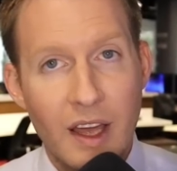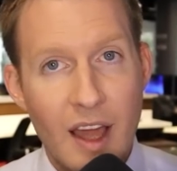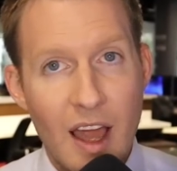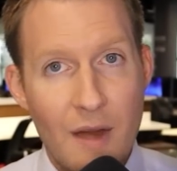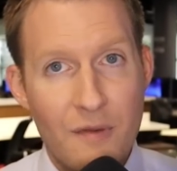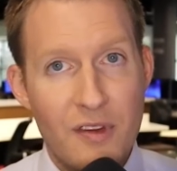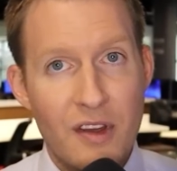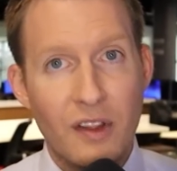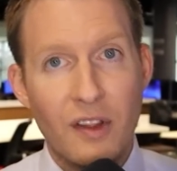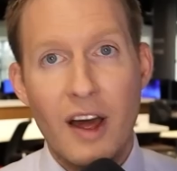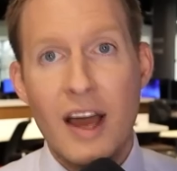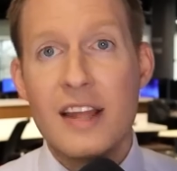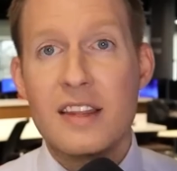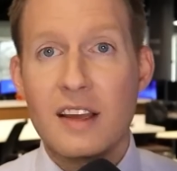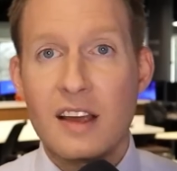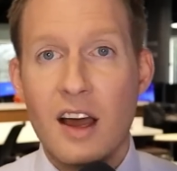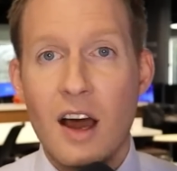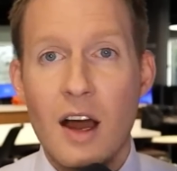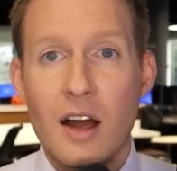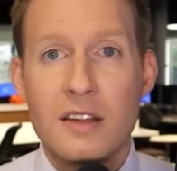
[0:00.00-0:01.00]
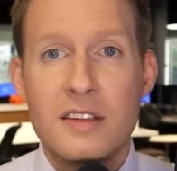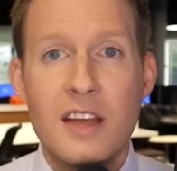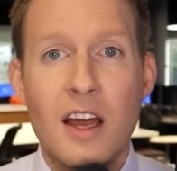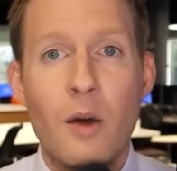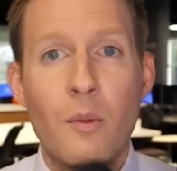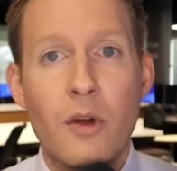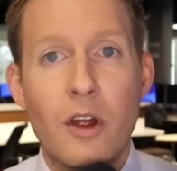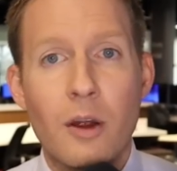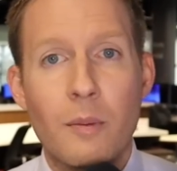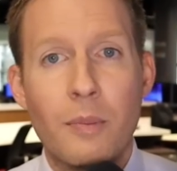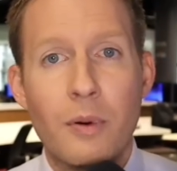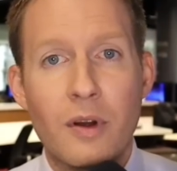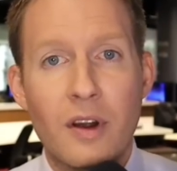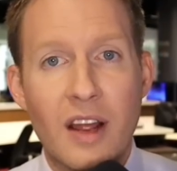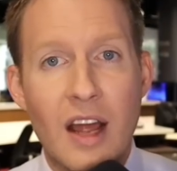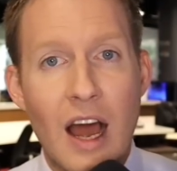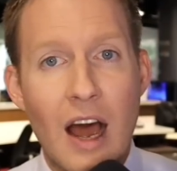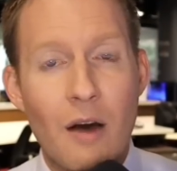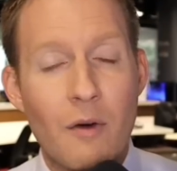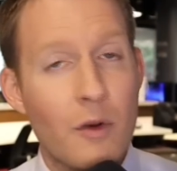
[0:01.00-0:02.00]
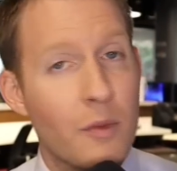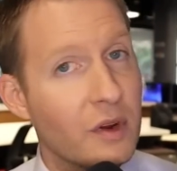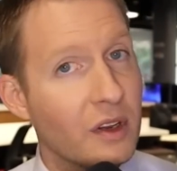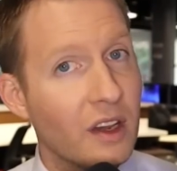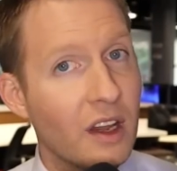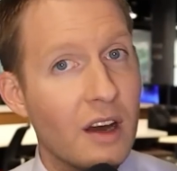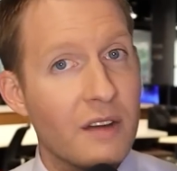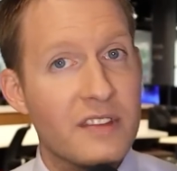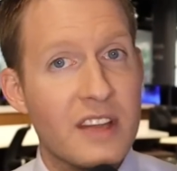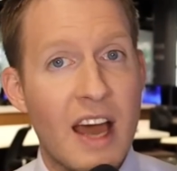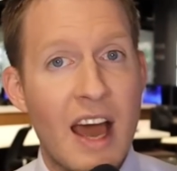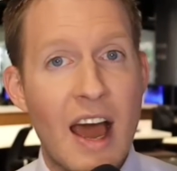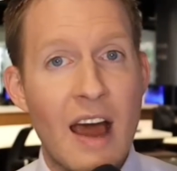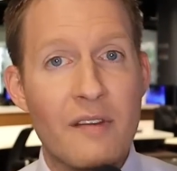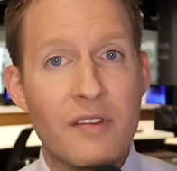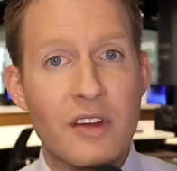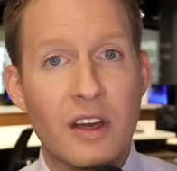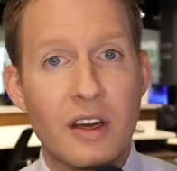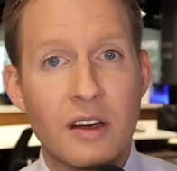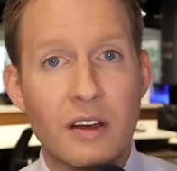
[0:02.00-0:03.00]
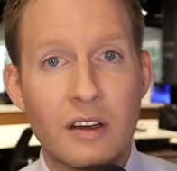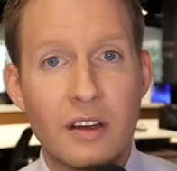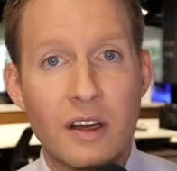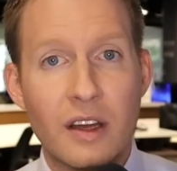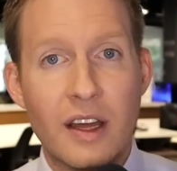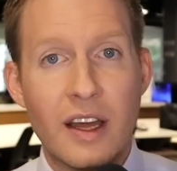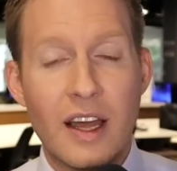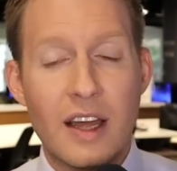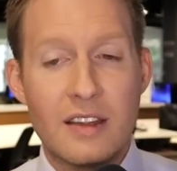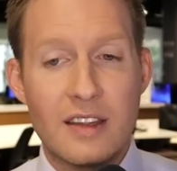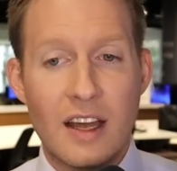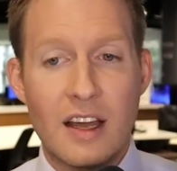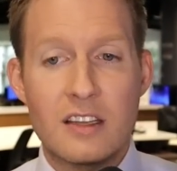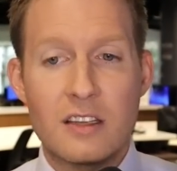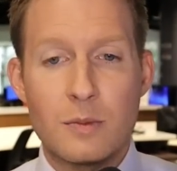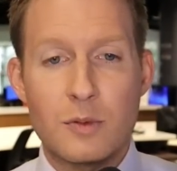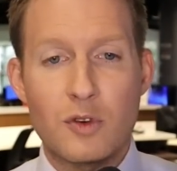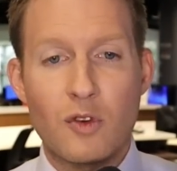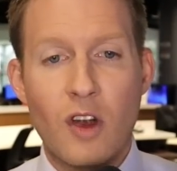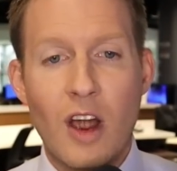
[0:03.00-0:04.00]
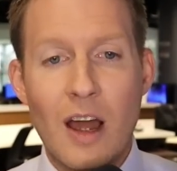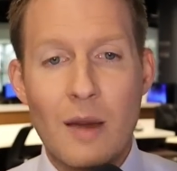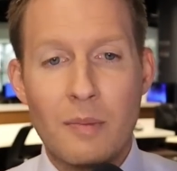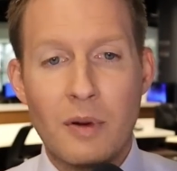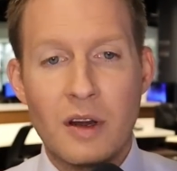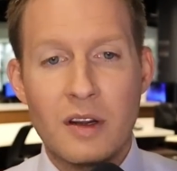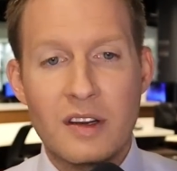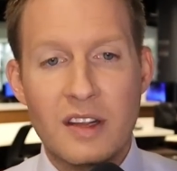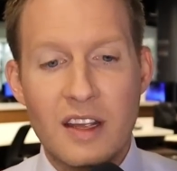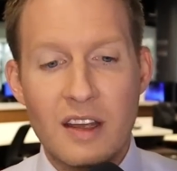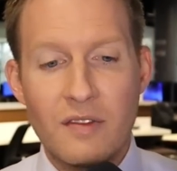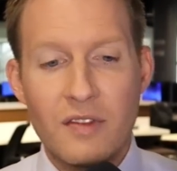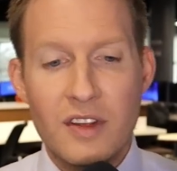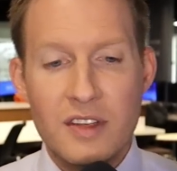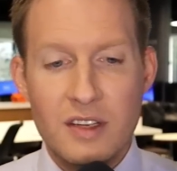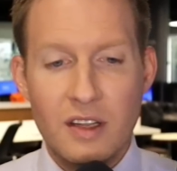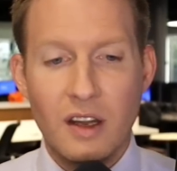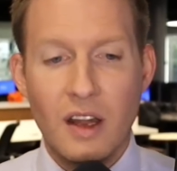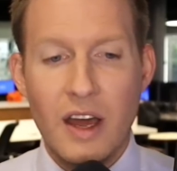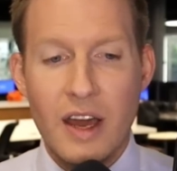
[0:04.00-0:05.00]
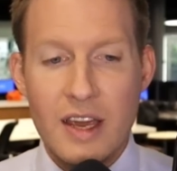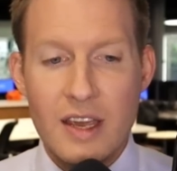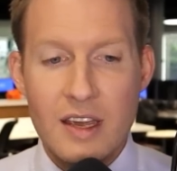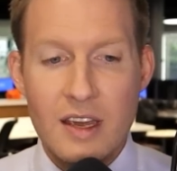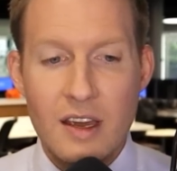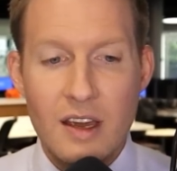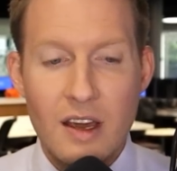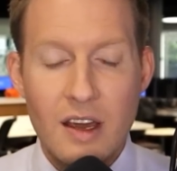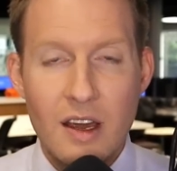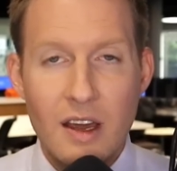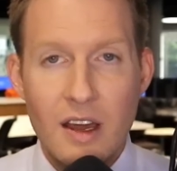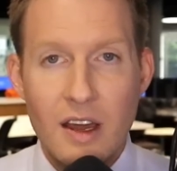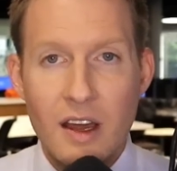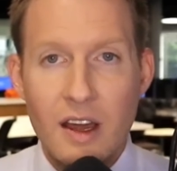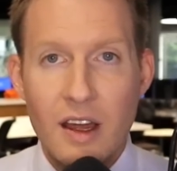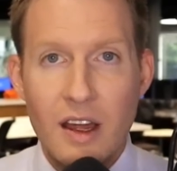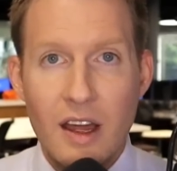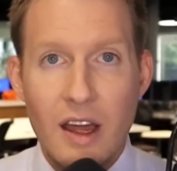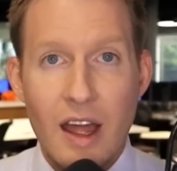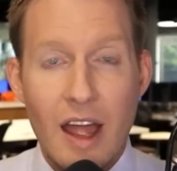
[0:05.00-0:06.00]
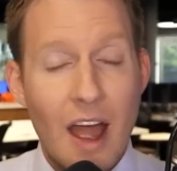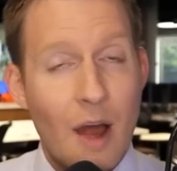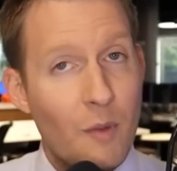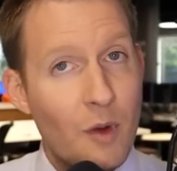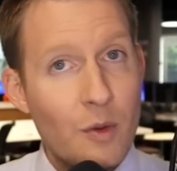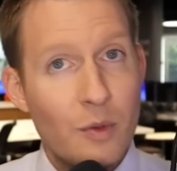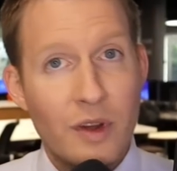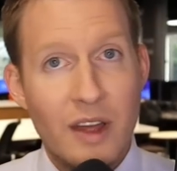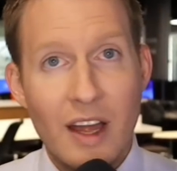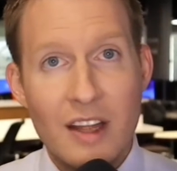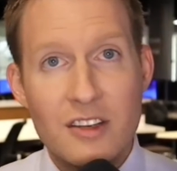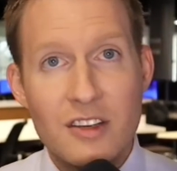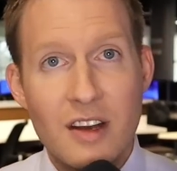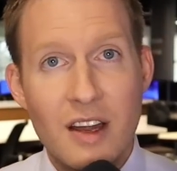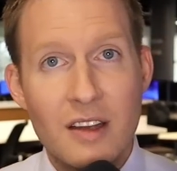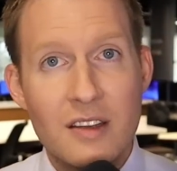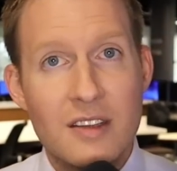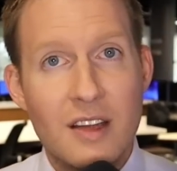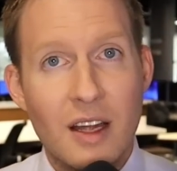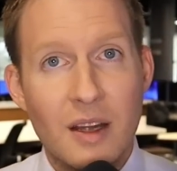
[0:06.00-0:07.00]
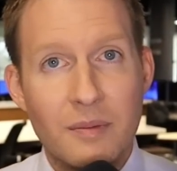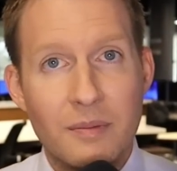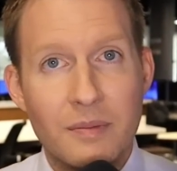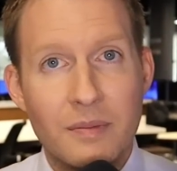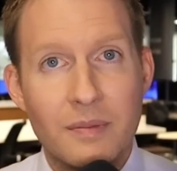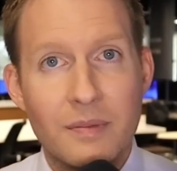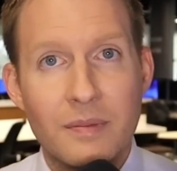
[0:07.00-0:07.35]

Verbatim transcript: If you like the content we are putting out, we would love to have you. Hit that subscribe button, give this a like, and we will catch you next time.